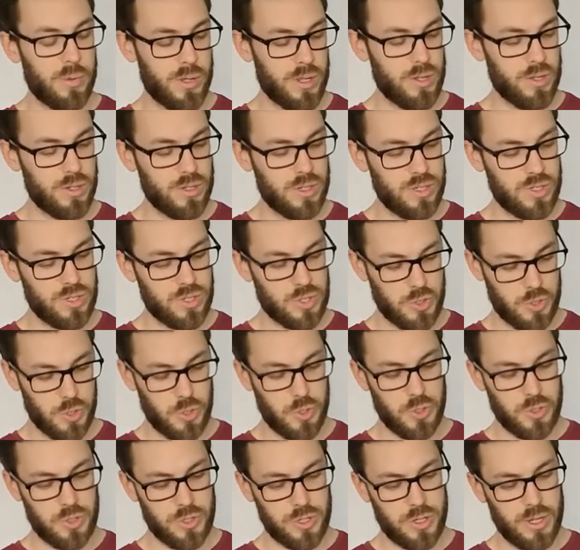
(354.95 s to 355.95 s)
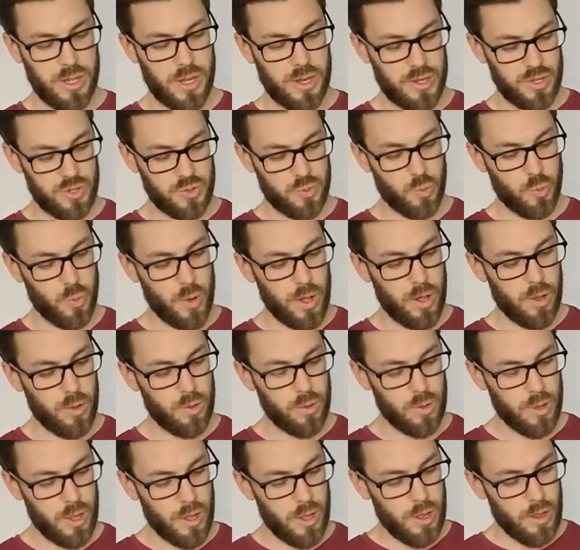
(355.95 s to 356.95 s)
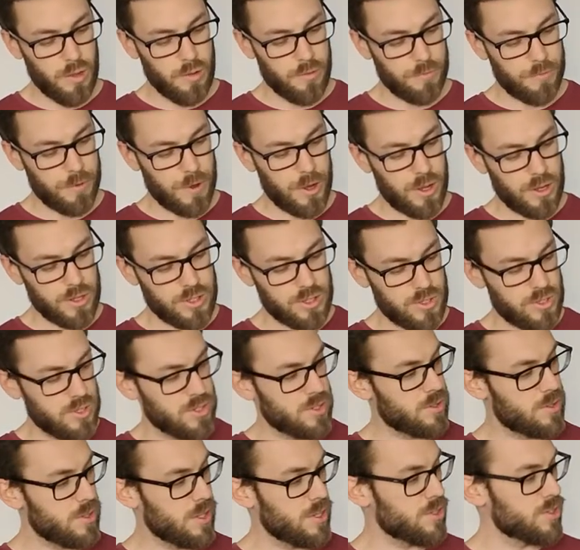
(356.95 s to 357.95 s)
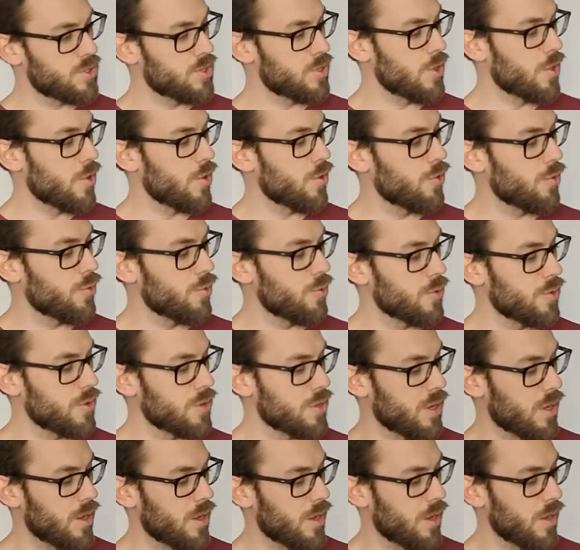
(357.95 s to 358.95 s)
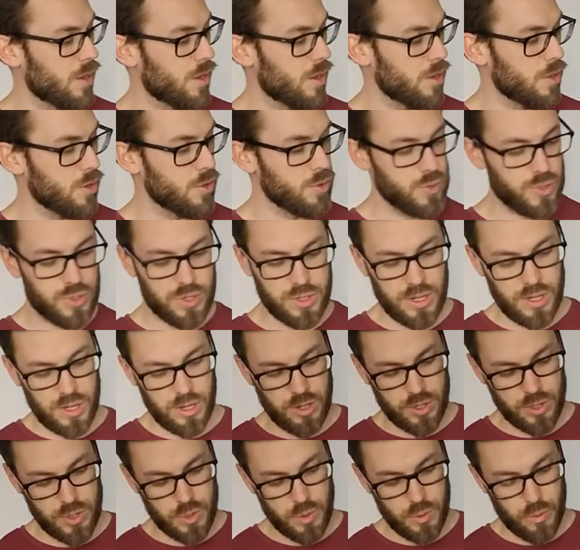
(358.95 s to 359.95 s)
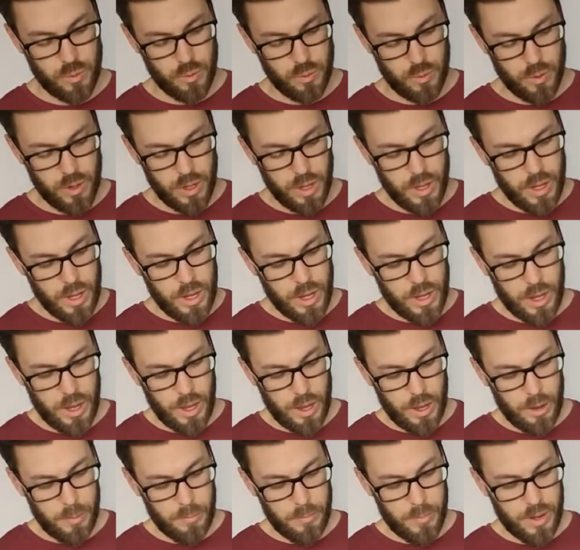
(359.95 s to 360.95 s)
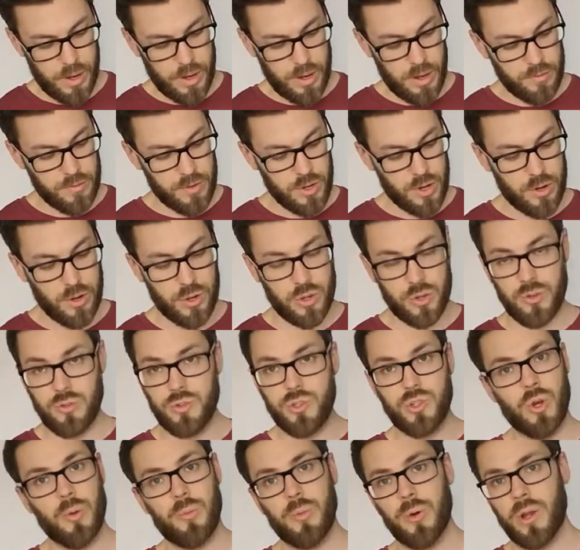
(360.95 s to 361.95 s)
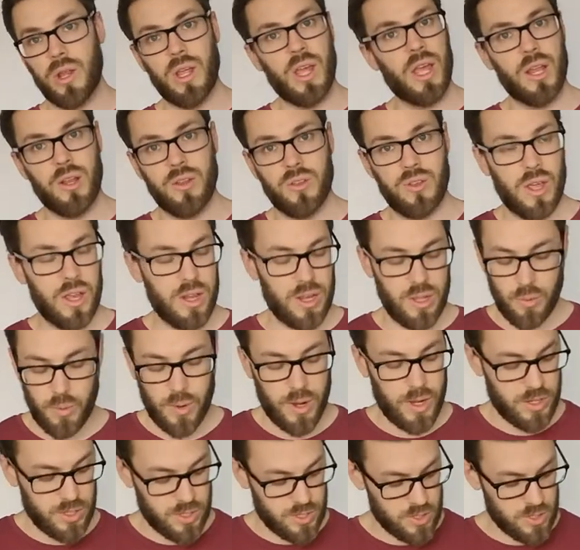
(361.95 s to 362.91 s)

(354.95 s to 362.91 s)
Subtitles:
because it's good and it's well fastened. There's no loosening at all. And they've done a good job on it anyway.